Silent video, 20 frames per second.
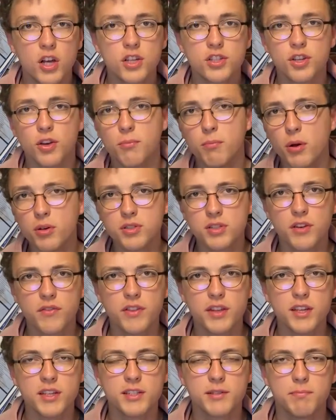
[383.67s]
So most of
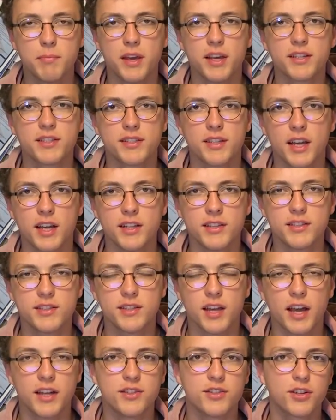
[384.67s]
these make sense.
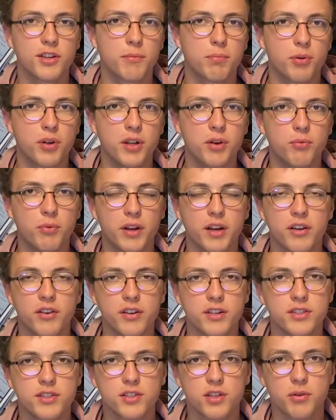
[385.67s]
I took a pretty
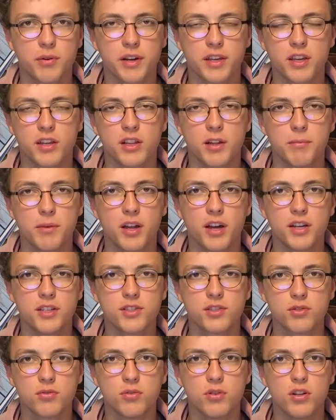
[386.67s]
rigorous curriculum in high
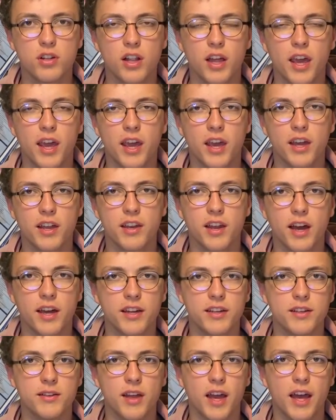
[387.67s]
school and
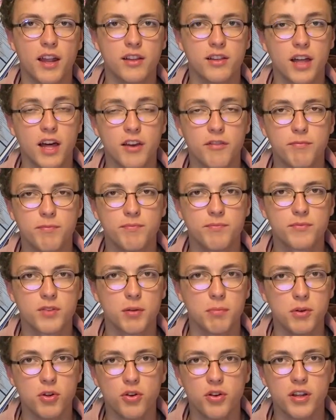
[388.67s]
I had a lot of
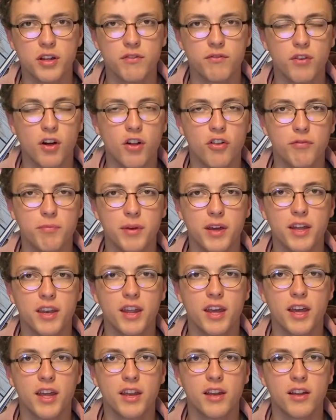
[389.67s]
community involvement
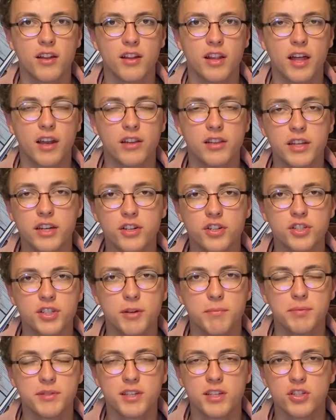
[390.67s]
and a lot of
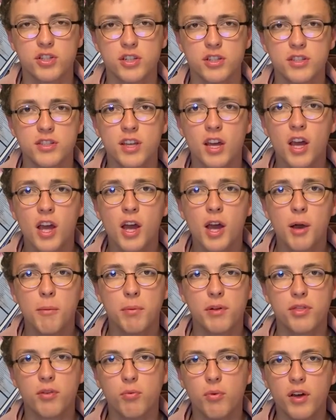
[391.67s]
leadership positions.
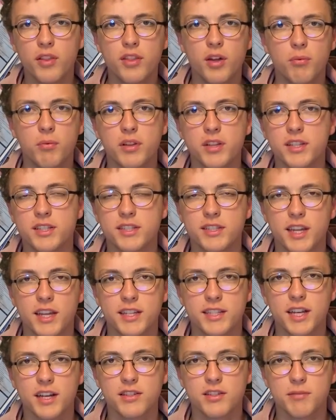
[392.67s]
But the one that really
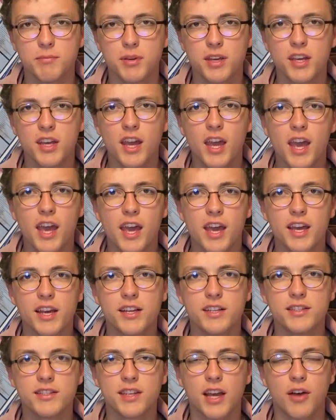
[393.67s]
stands out to me
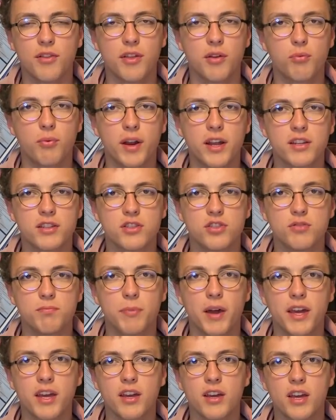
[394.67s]
is how they rank
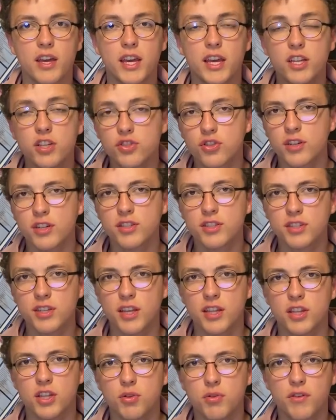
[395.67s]
my interest
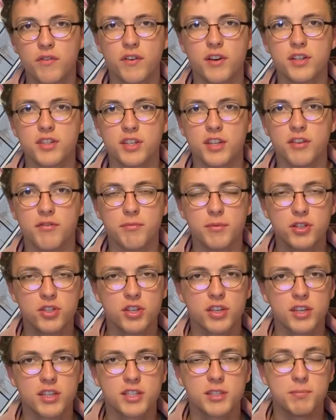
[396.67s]
in the University of
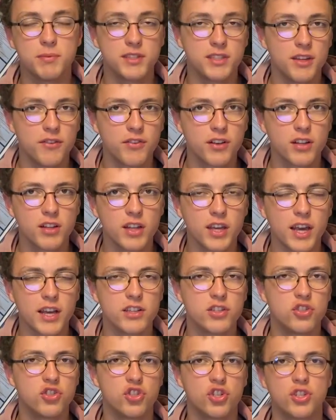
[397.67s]
Michigan specifically
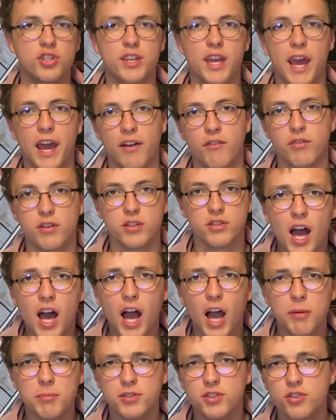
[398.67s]
as just average.
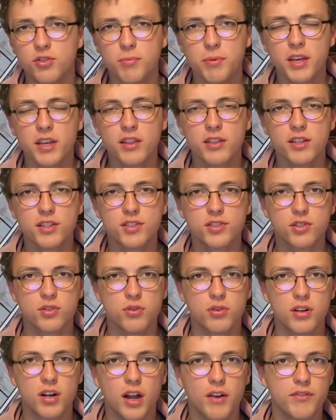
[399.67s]
I'm assuming this
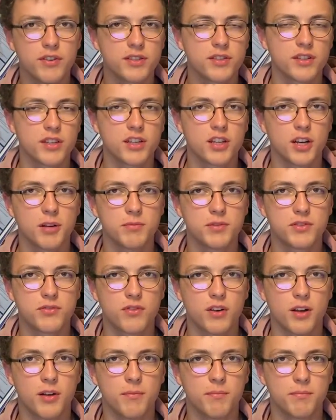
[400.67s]
score obviously comes
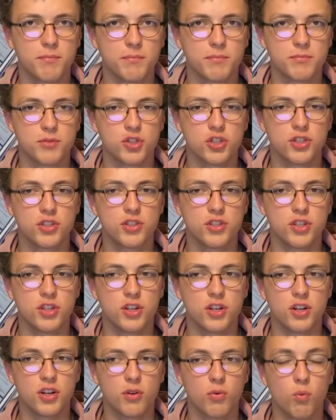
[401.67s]
from just
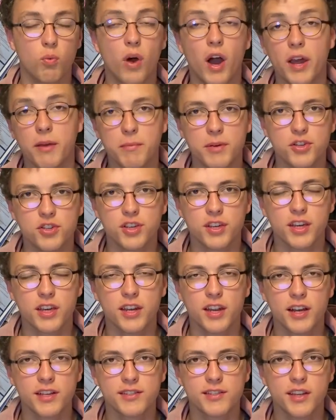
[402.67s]
your Why Michigan
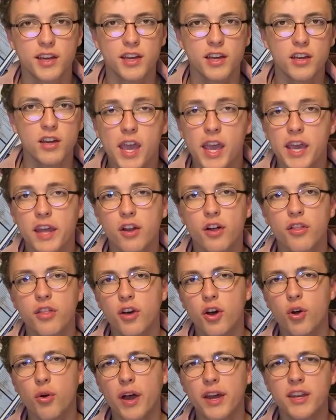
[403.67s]
essay. And
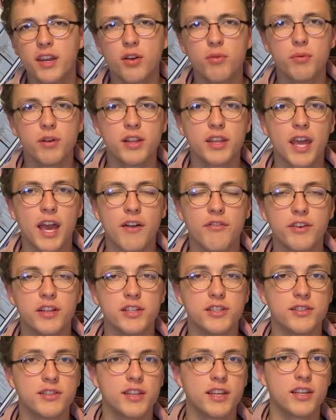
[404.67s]
although I didn't really have
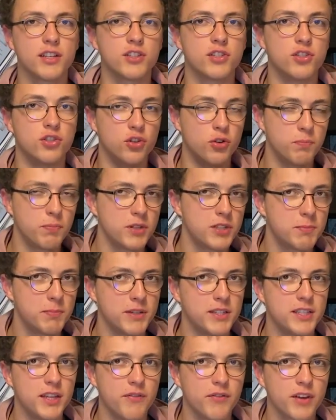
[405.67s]
anything super
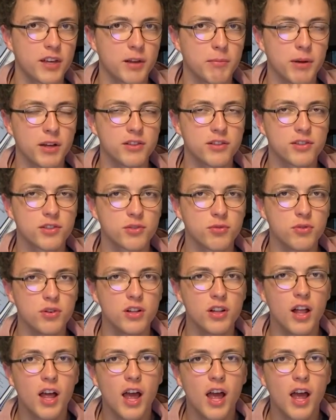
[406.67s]
specific about the school,